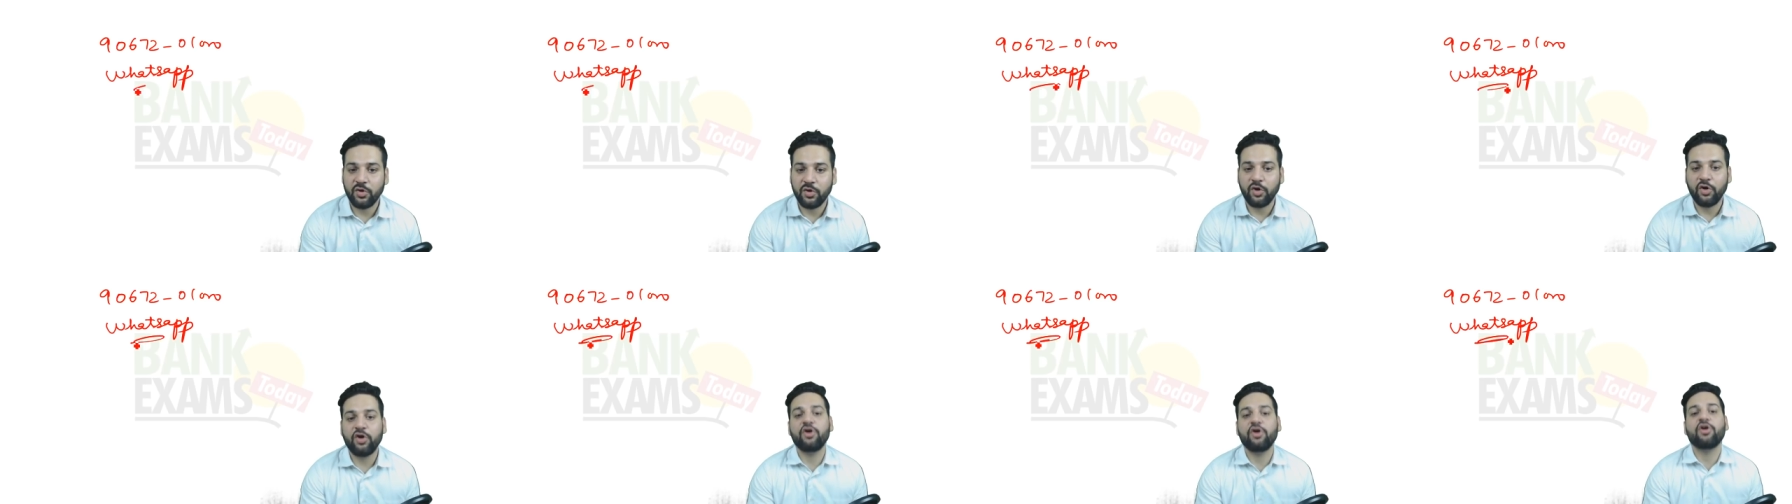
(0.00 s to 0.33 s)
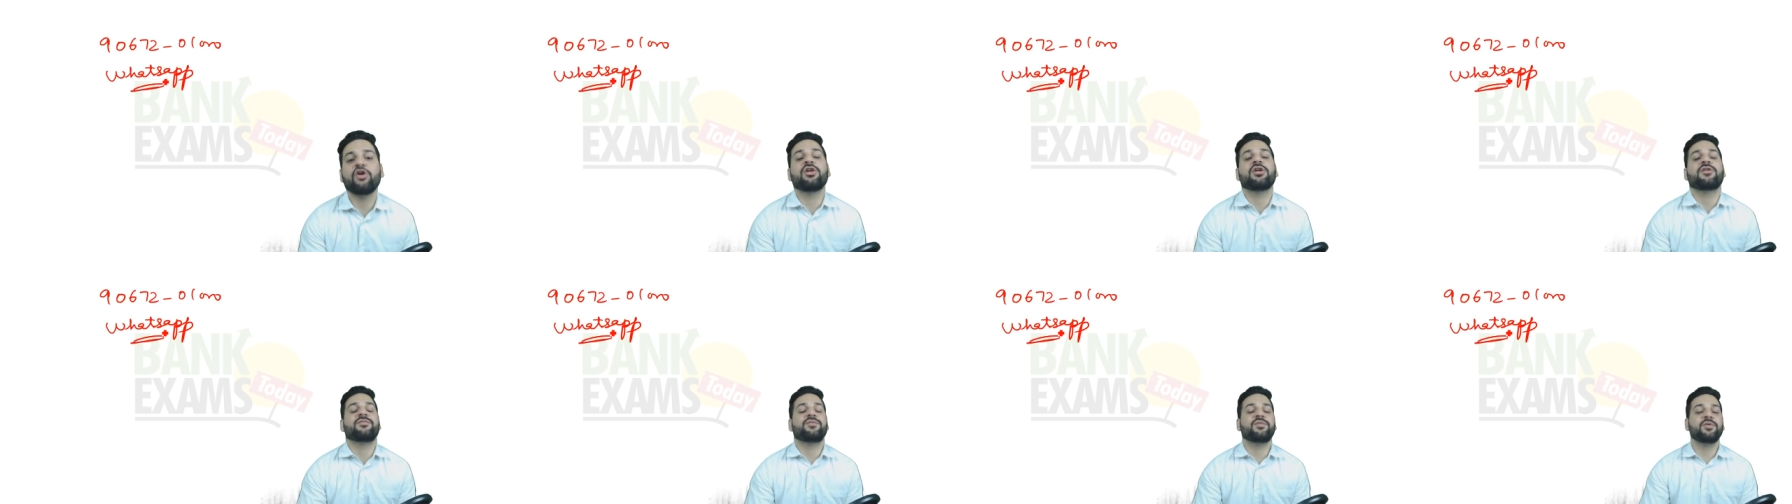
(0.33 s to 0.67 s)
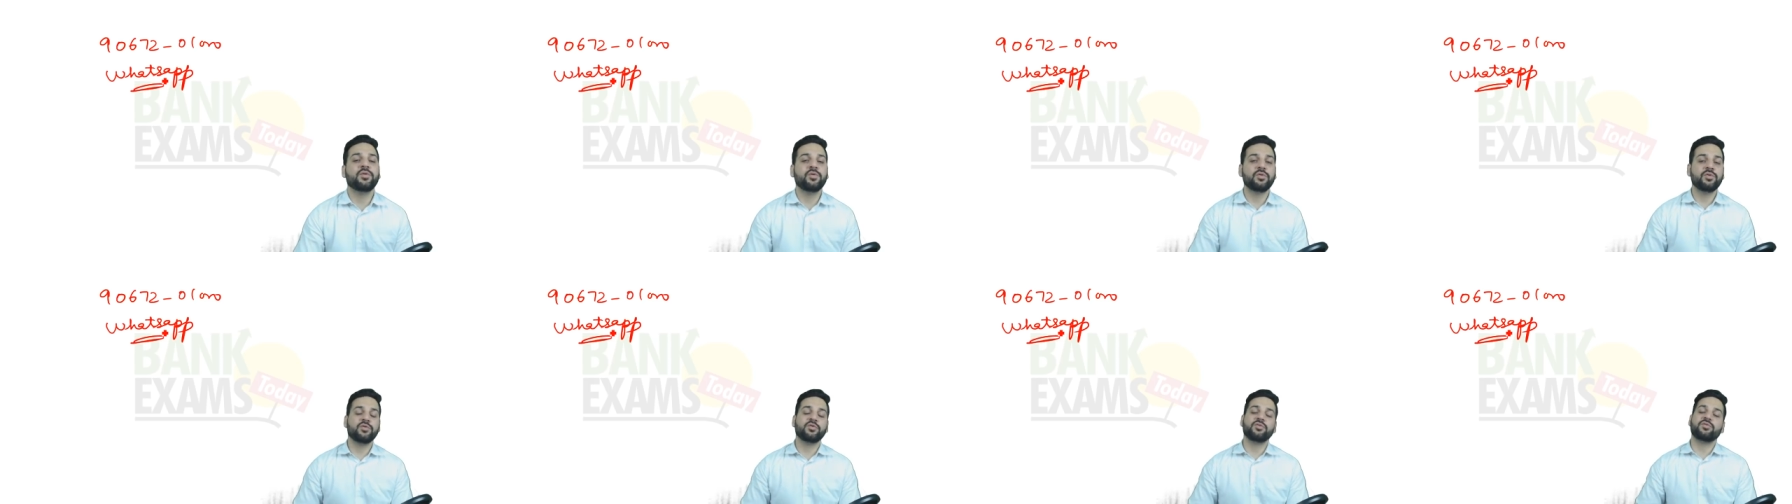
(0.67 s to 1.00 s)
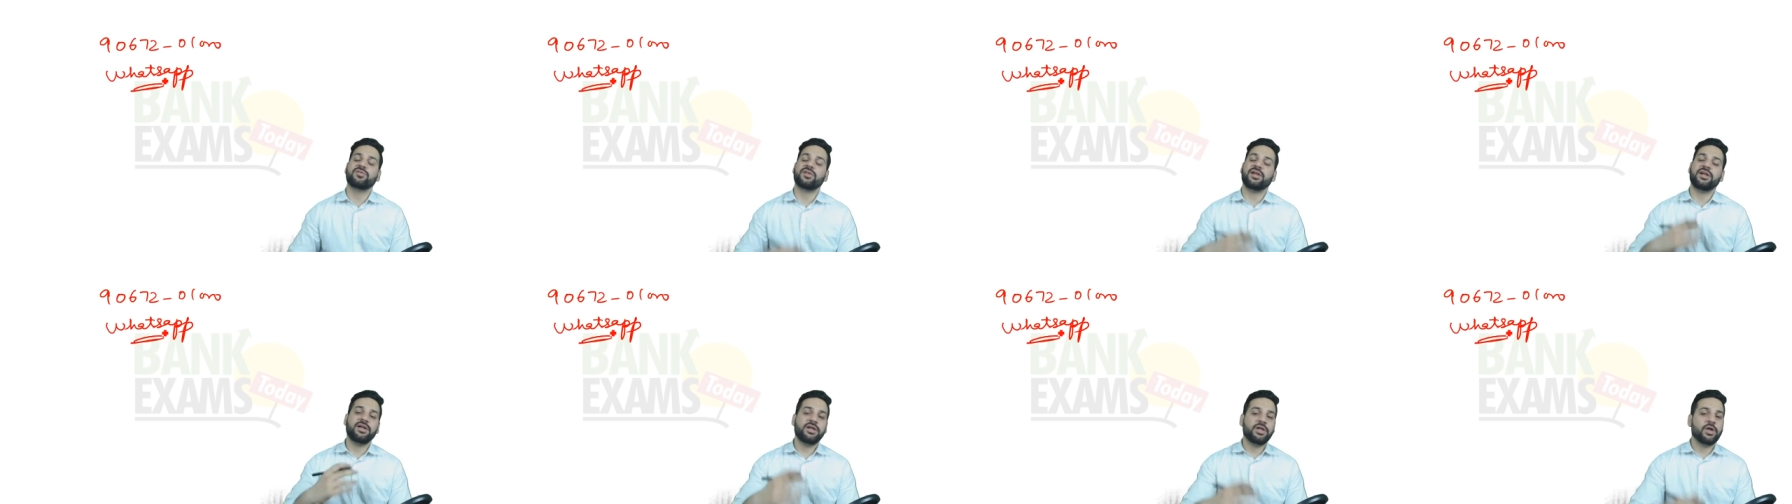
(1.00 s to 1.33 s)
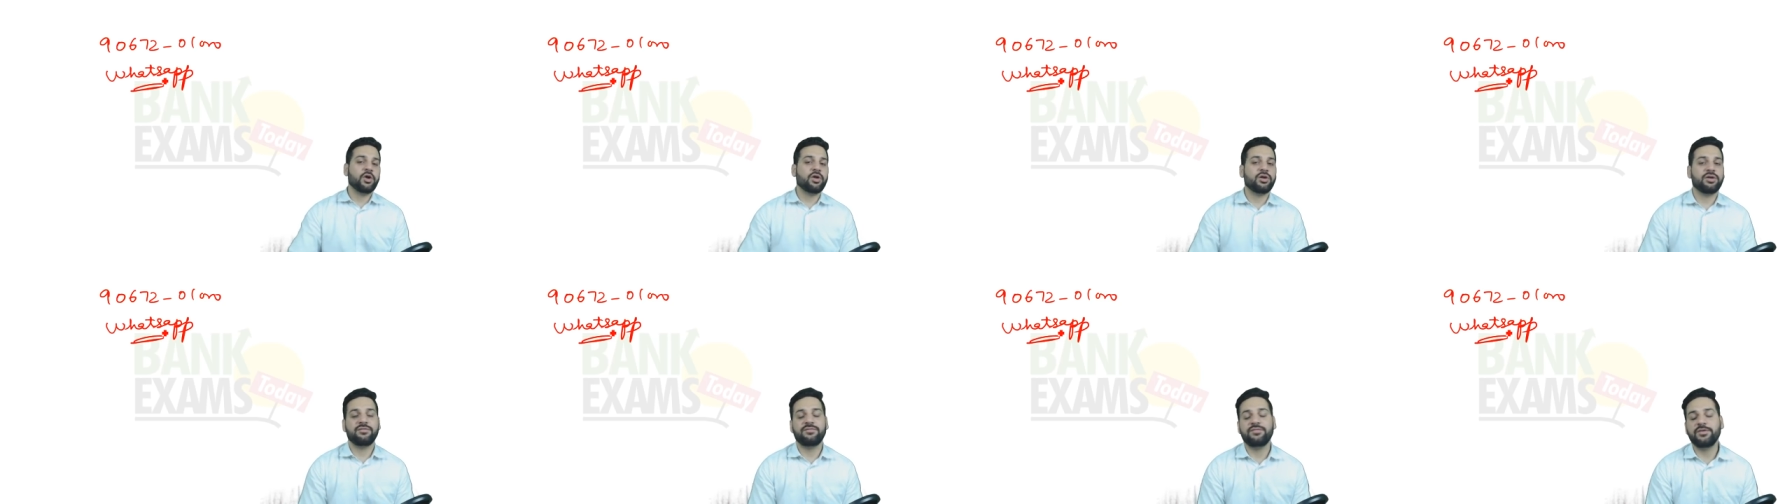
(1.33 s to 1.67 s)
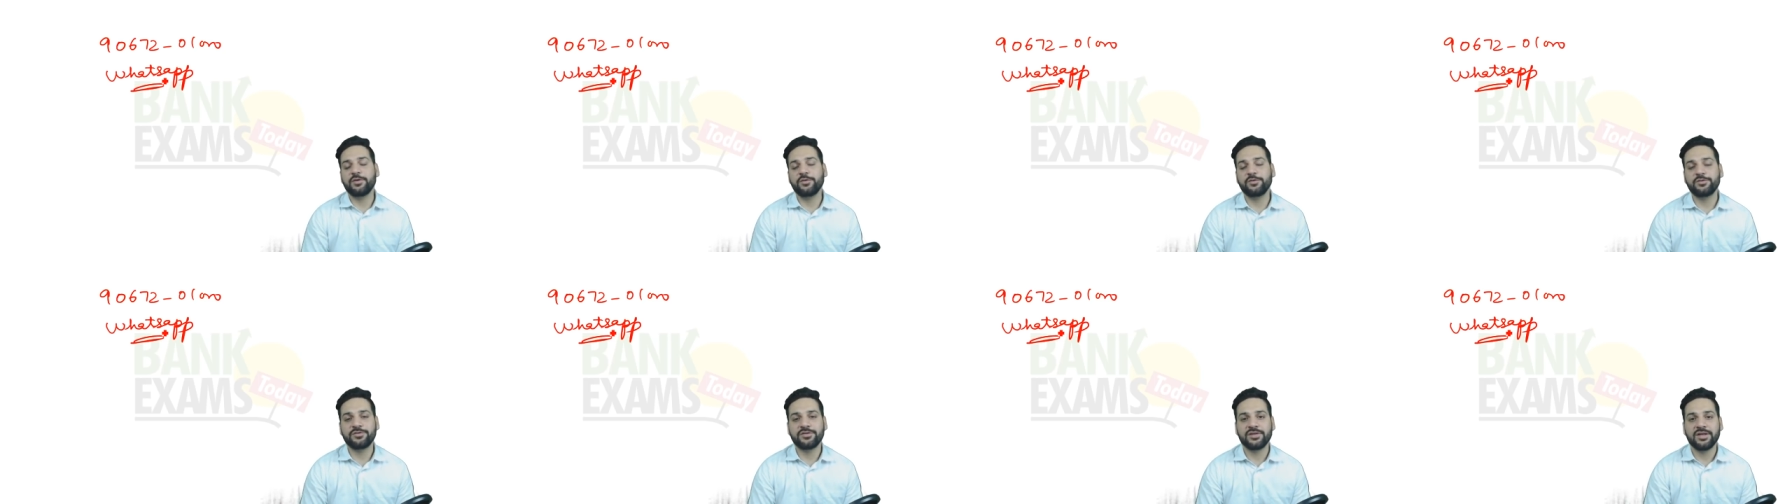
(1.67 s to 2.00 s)
all of you to send your
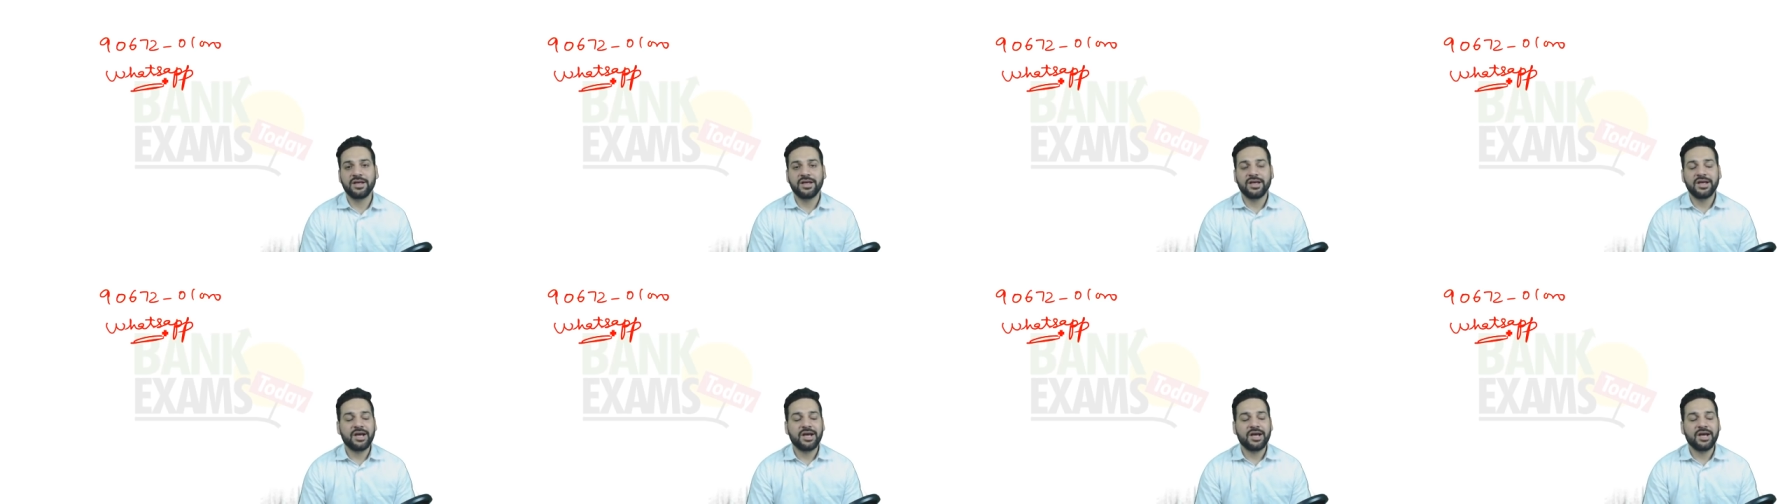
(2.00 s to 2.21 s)
reviews